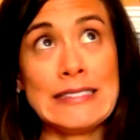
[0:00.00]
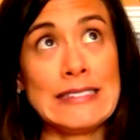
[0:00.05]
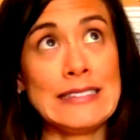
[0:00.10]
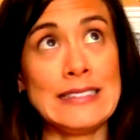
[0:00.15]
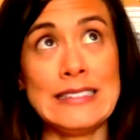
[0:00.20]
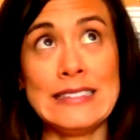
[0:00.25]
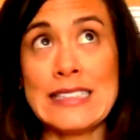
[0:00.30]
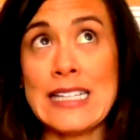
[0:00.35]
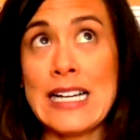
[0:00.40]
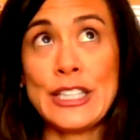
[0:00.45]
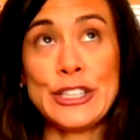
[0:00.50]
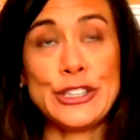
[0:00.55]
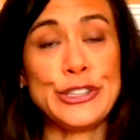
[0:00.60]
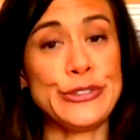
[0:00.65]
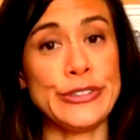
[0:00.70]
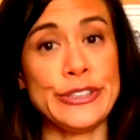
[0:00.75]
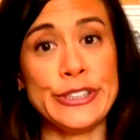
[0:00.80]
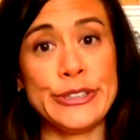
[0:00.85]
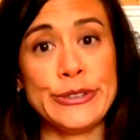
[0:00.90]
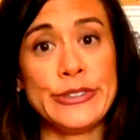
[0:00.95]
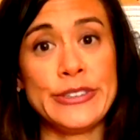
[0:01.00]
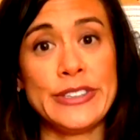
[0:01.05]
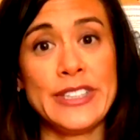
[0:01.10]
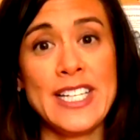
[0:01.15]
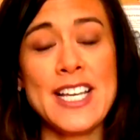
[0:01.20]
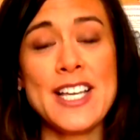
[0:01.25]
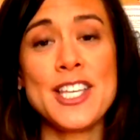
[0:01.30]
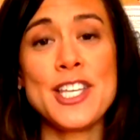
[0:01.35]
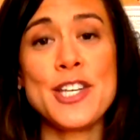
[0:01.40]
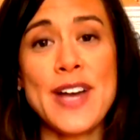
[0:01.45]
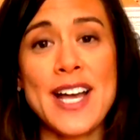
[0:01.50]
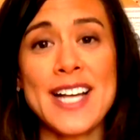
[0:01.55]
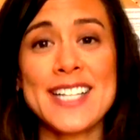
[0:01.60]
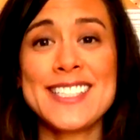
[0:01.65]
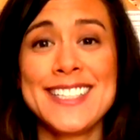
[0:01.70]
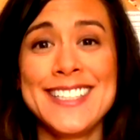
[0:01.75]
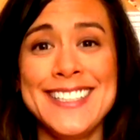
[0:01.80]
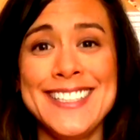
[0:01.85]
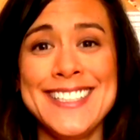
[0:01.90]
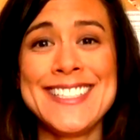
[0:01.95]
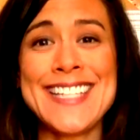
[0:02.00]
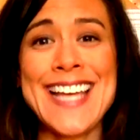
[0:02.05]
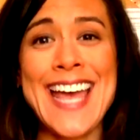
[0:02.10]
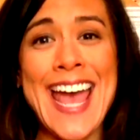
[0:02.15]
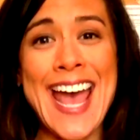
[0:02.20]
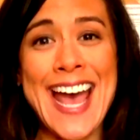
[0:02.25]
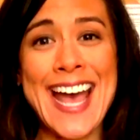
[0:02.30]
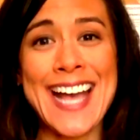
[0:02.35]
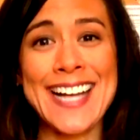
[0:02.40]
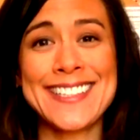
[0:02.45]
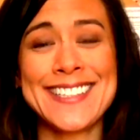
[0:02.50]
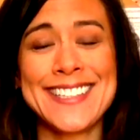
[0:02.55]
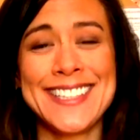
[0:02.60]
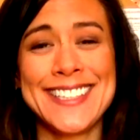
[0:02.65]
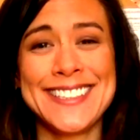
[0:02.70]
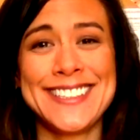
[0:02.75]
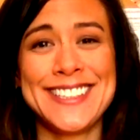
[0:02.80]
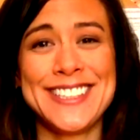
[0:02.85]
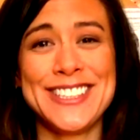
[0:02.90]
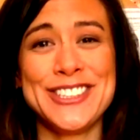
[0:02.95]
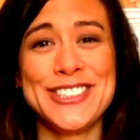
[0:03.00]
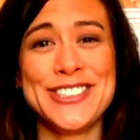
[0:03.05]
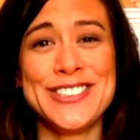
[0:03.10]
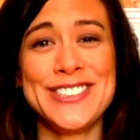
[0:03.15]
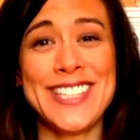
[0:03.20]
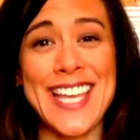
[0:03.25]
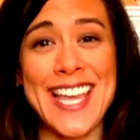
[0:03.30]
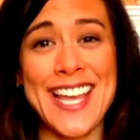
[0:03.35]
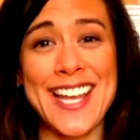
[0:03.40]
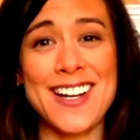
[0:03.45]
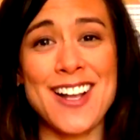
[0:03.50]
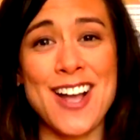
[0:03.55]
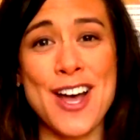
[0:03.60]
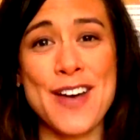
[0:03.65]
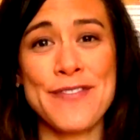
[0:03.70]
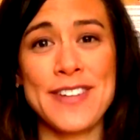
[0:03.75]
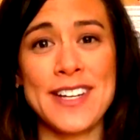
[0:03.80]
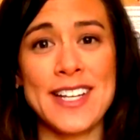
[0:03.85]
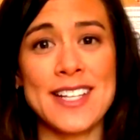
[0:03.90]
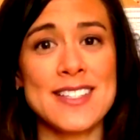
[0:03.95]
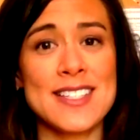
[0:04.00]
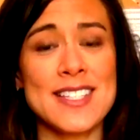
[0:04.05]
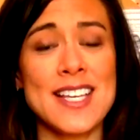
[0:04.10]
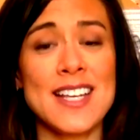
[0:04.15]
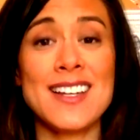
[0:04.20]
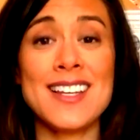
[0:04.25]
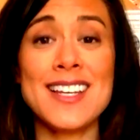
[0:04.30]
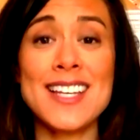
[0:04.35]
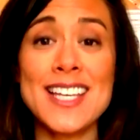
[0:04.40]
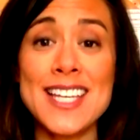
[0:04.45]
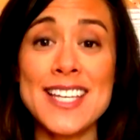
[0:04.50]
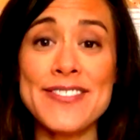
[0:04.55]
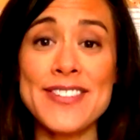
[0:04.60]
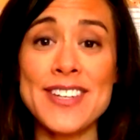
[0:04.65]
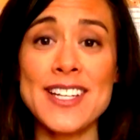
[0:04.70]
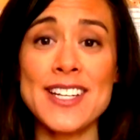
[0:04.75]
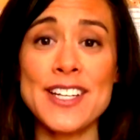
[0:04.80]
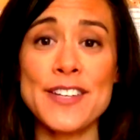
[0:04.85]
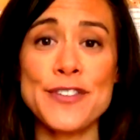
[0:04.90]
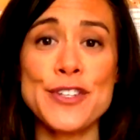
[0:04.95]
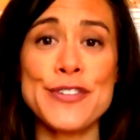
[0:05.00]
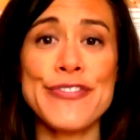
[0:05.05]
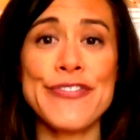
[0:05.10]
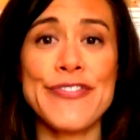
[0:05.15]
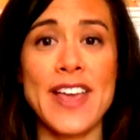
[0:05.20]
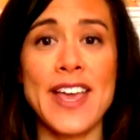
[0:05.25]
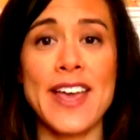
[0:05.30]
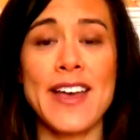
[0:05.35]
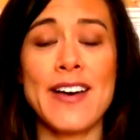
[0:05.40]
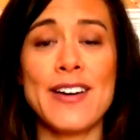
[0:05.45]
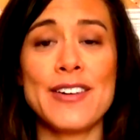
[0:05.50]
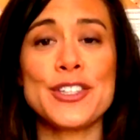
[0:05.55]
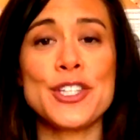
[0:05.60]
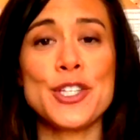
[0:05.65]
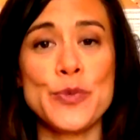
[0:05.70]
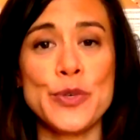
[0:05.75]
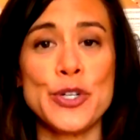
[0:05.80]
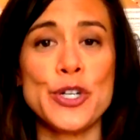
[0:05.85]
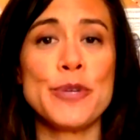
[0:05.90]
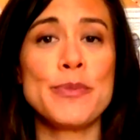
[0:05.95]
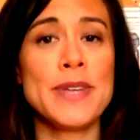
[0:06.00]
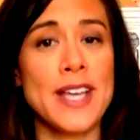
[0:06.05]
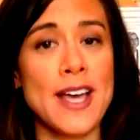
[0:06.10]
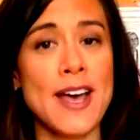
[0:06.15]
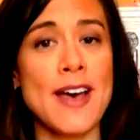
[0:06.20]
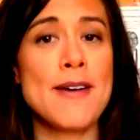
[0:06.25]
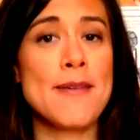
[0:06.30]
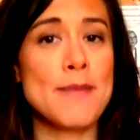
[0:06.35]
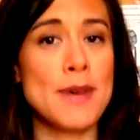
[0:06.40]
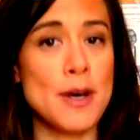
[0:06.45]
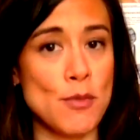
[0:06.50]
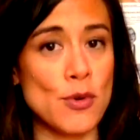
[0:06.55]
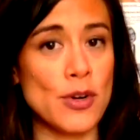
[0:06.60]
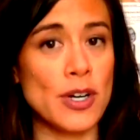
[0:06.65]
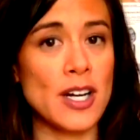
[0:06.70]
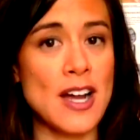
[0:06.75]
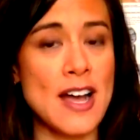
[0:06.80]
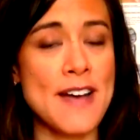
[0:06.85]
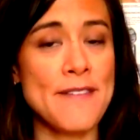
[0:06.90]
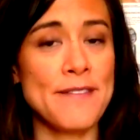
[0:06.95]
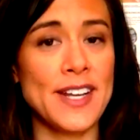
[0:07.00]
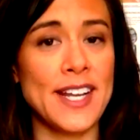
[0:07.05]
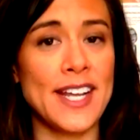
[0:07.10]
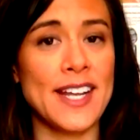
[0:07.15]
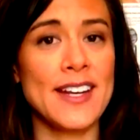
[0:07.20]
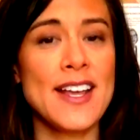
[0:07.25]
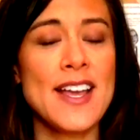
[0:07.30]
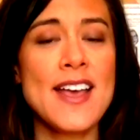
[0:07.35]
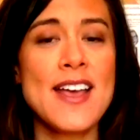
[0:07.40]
Not true. You actually need to act to gain confidence, and even if you fail, you will become more confident.